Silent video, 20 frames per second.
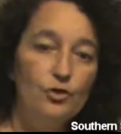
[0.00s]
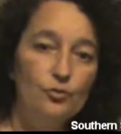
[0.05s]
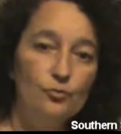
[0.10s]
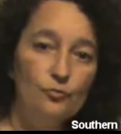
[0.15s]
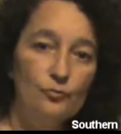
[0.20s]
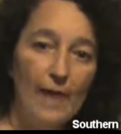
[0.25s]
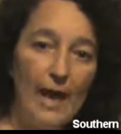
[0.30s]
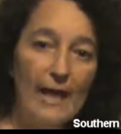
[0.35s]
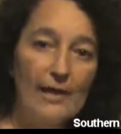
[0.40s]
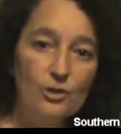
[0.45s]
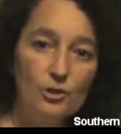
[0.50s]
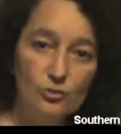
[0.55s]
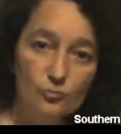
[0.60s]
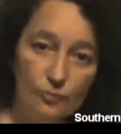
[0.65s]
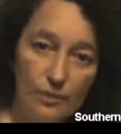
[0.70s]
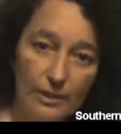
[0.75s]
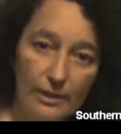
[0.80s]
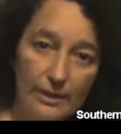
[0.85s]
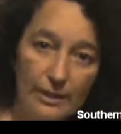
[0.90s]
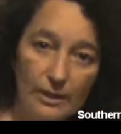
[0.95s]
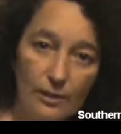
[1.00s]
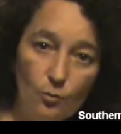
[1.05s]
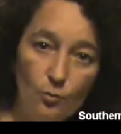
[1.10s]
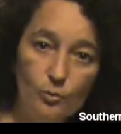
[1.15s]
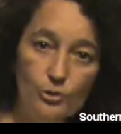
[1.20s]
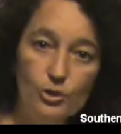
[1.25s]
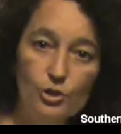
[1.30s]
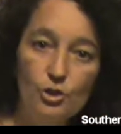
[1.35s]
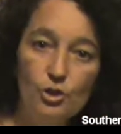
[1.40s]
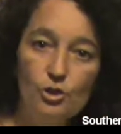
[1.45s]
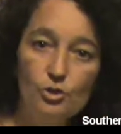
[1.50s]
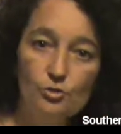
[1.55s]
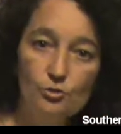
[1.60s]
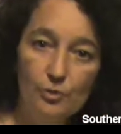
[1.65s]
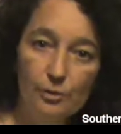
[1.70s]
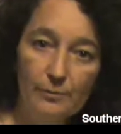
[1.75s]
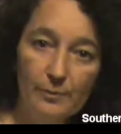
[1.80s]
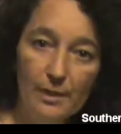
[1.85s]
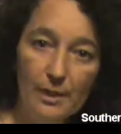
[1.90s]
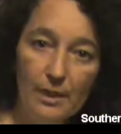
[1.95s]
that drilling was
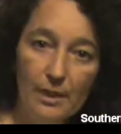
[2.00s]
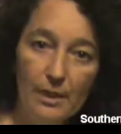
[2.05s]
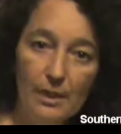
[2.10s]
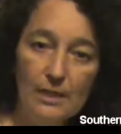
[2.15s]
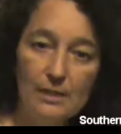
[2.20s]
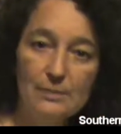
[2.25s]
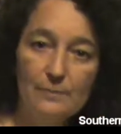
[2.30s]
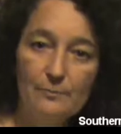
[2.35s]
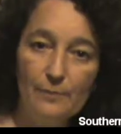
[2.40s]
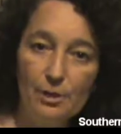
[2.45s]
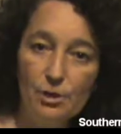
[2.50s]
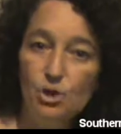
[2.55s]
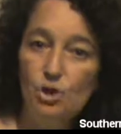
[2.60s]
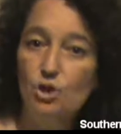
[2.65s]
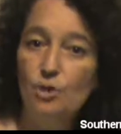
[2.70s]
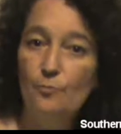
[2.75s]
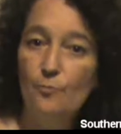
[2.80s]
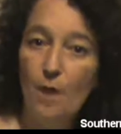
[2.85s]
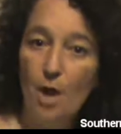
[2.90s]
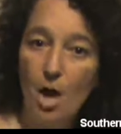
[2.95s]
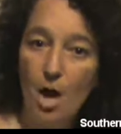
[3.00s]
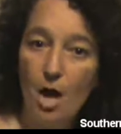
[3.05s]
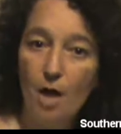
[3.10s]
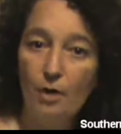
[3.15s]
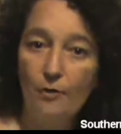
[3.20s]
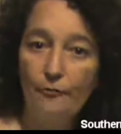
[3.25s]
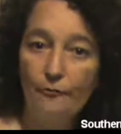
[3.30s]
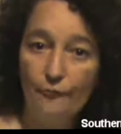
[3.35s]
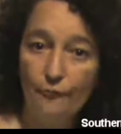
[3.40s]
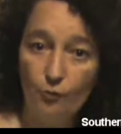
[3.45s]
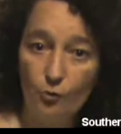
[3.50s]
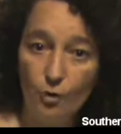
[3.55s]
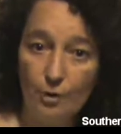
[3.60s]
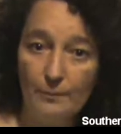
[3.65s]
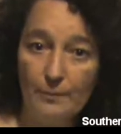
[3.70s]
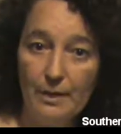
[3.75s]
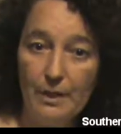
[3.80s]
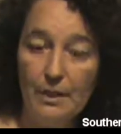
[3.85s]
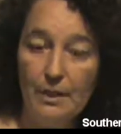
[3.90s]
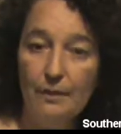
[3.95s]
contributing as much
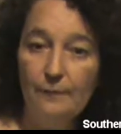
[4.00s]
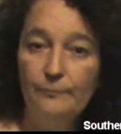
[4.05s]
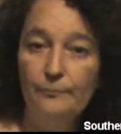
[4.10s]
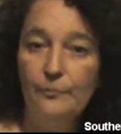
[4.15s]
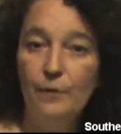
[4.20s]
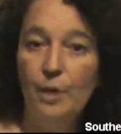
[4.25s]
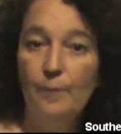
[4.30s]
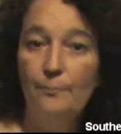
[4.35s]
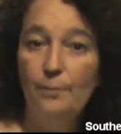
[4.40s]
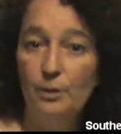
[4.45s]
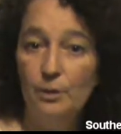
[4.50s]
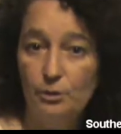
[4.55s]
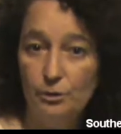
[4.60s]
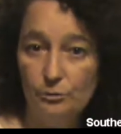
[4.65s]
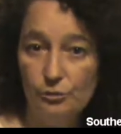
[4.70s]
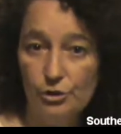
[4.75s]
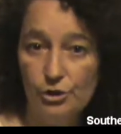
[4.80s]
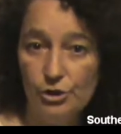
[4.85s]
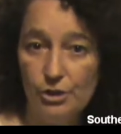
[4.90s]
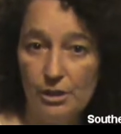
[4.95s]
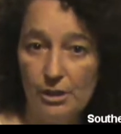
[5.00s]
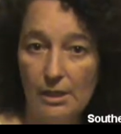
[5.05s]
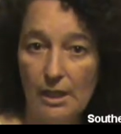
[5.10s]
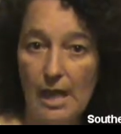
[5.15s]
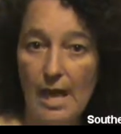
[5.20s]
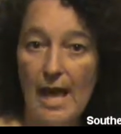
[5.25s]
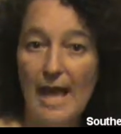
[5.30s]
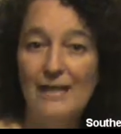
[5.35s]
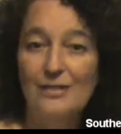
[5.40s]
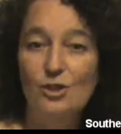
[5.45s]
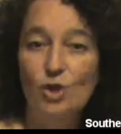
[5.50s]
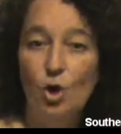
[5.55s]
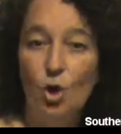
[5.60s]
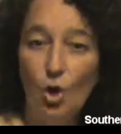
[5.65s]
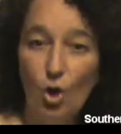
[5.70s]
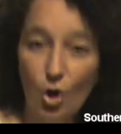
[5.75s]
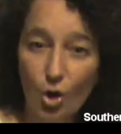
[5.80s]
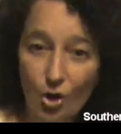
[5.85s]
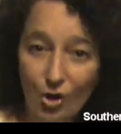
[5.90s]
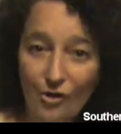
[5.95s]
smog-forming pollution as
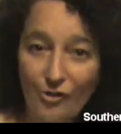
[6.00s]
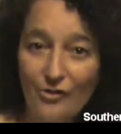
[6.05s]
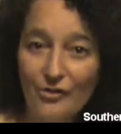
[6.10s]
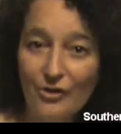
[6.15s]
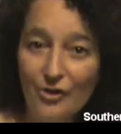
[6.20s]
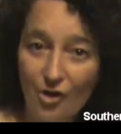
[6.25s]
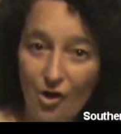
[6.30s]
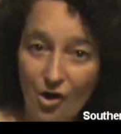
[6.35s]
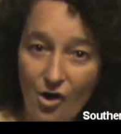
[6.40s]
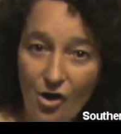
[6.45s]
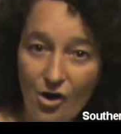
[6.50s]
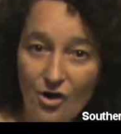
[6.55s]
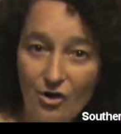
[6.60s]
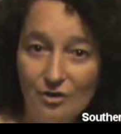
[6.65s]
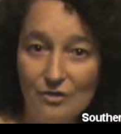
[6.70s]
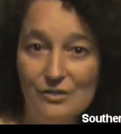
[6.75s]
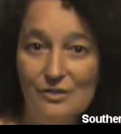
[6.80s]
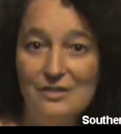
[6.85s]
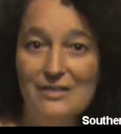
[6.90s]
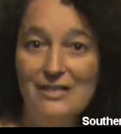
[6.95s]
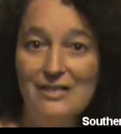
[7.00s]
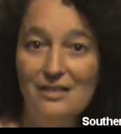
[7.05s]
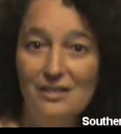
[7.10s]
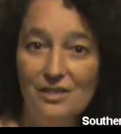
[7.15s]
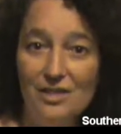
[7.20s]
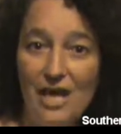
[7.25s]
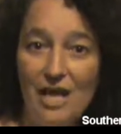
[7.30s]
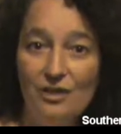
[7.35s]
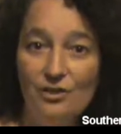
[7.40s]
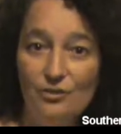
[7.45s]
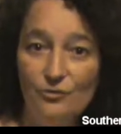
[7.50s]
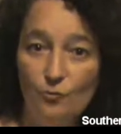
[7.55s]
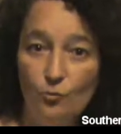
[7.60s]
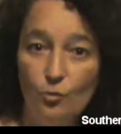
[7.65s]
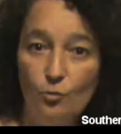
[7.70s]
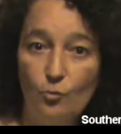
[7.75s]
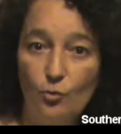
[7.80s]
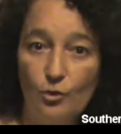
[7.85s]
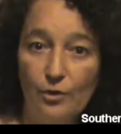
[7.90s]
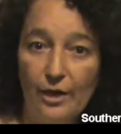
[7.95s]
all the cars in the
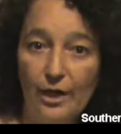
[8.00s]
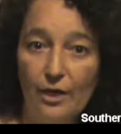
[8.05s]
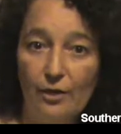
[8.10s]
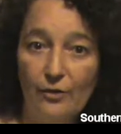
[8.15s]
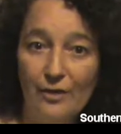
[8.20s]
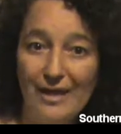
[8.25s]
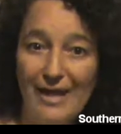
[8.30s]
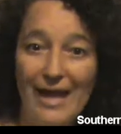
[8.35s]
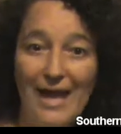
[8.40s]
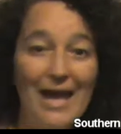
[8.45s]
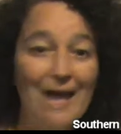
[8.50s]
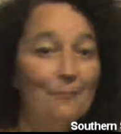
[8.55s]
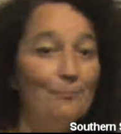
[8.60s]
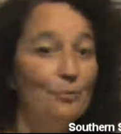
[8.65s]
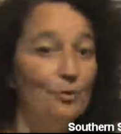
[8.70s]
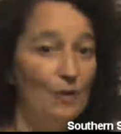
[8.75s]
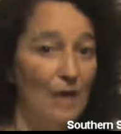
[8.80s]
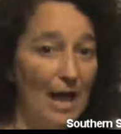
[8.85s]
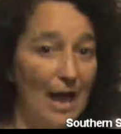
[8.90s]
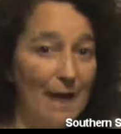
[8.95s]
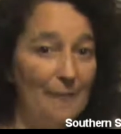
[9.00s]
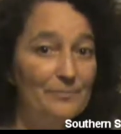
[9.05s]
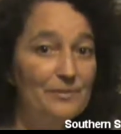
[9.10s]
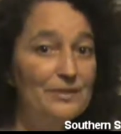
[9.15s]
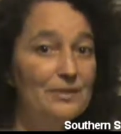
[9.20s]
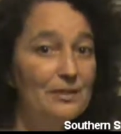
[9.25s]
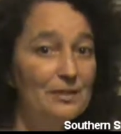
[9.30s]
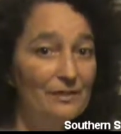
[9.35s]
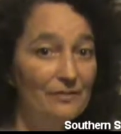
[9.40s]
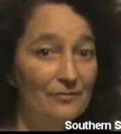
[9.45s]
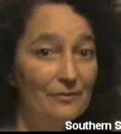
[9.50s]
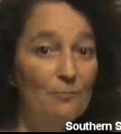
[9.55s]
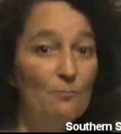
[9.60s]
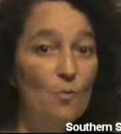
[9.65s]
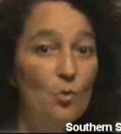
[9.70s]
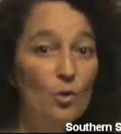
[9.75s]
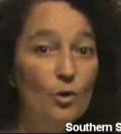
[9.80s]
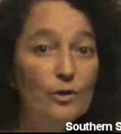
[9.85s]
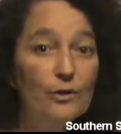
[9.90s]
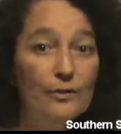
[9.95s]
Dallas-Fort Worth area, and perhaps even
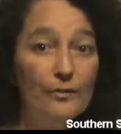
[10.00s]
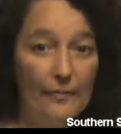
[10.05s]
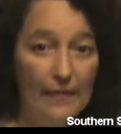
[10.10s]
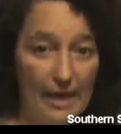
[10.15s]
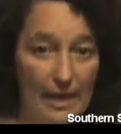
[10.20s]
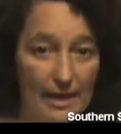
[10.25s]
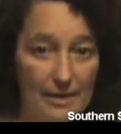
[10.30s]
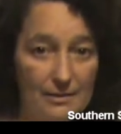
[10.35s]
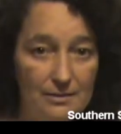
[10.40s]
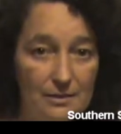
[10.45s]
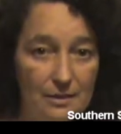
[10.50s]
more than that.